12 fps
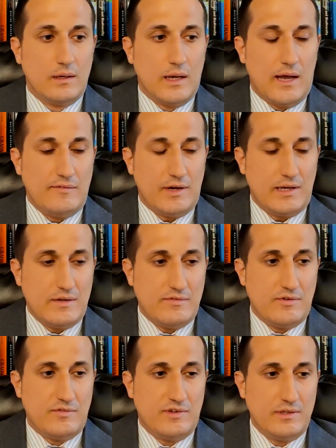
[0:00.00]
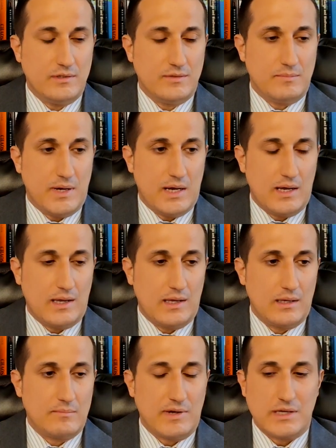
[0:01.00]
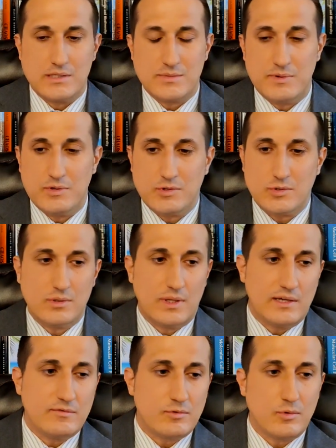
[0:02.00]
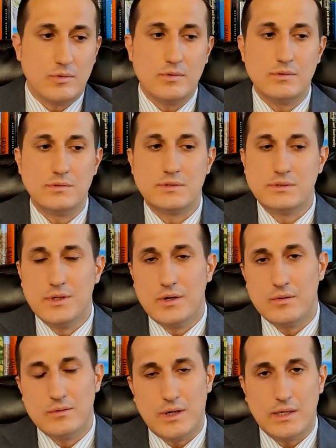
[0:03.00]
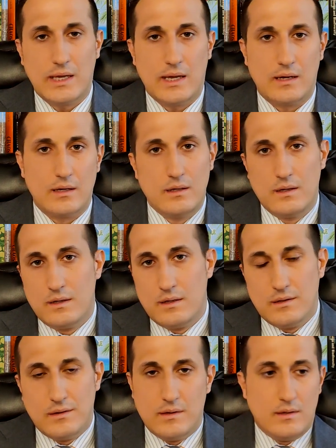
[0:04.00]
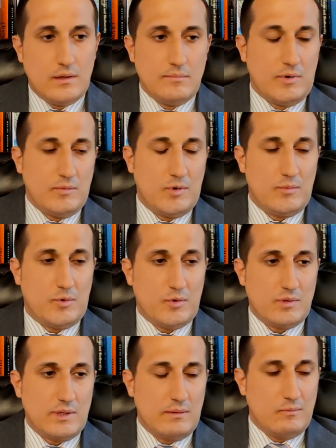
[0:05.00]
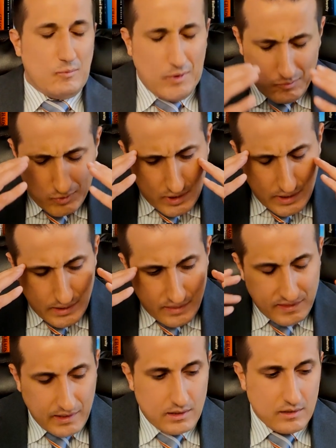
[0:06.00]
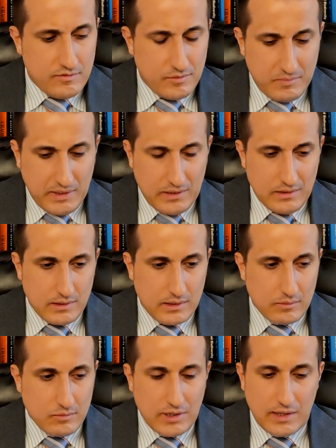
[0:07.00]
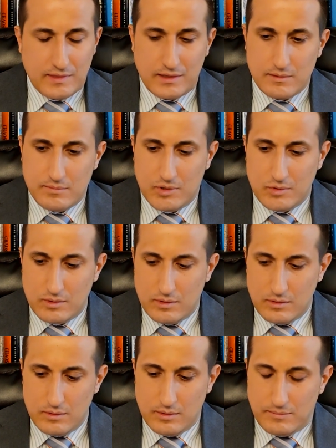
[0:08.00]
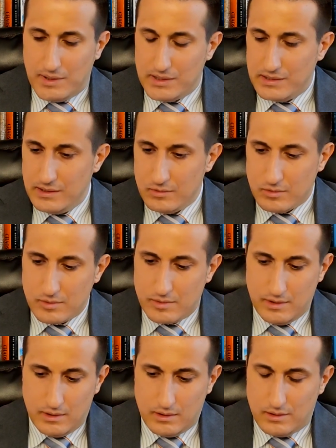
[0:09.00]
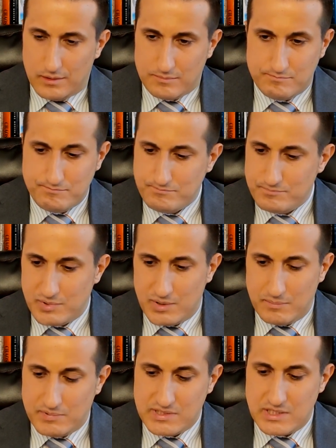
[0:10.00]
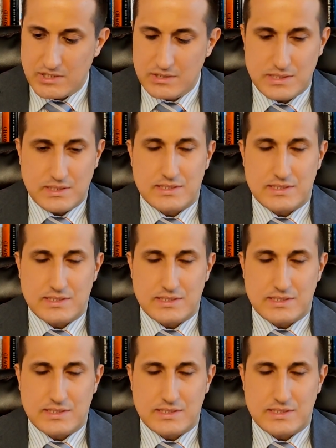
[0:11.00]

have I fulfilled my spiritual life roles? No, not yet. But more importantly, what would I think of immediately? Would I think about the money or the positions, the